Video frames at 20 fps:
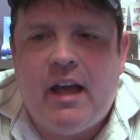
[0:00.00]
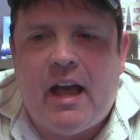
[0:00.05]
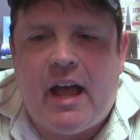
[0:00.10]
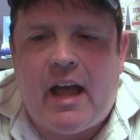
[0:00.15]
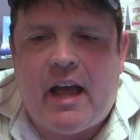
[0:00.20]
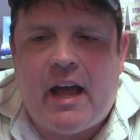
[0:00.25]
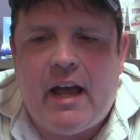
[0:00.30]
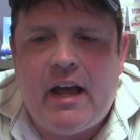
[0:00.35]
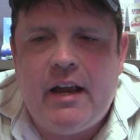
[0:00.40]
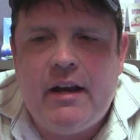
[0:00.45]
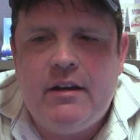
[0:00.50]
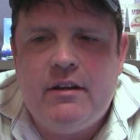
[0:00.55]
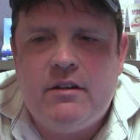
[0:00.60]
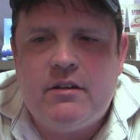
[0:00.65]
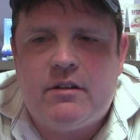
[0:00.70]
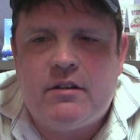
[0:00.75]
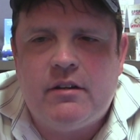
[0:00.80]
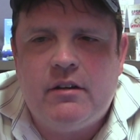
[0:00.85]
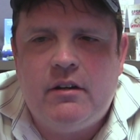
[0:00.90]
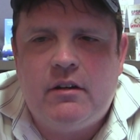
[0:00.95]

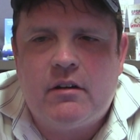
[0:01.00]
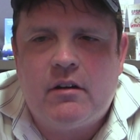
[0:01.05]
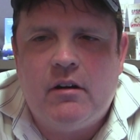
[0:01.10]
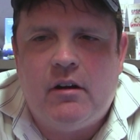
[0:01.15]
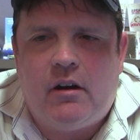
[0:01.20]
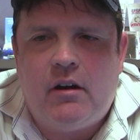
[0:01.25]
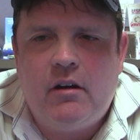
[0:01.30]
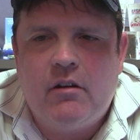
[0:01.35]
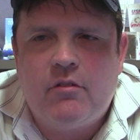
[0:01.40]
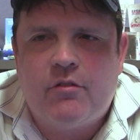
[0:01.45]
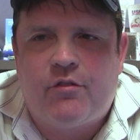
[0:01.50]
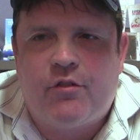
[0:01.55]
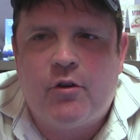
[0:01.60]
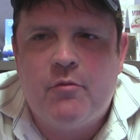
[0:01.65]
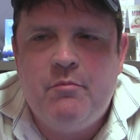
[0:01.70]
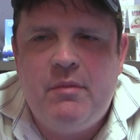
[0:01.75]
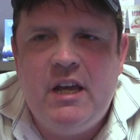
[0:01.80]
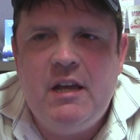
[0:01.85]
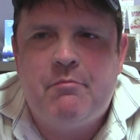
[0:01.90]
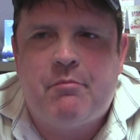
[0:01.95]
And for
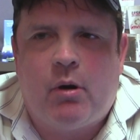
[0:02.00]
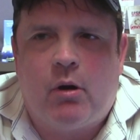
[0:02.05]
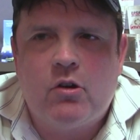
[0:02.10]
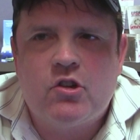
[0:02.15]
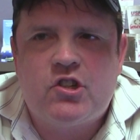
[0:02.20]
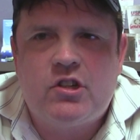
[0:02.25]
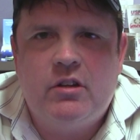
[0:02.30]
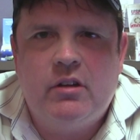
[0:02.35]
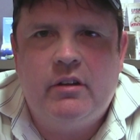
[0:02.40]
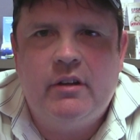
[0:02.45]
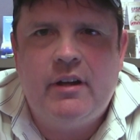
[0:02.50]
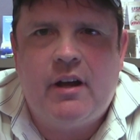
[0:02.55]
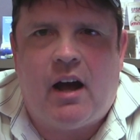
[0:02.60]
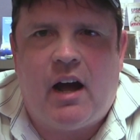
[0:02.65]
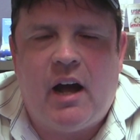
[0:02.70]
me personally,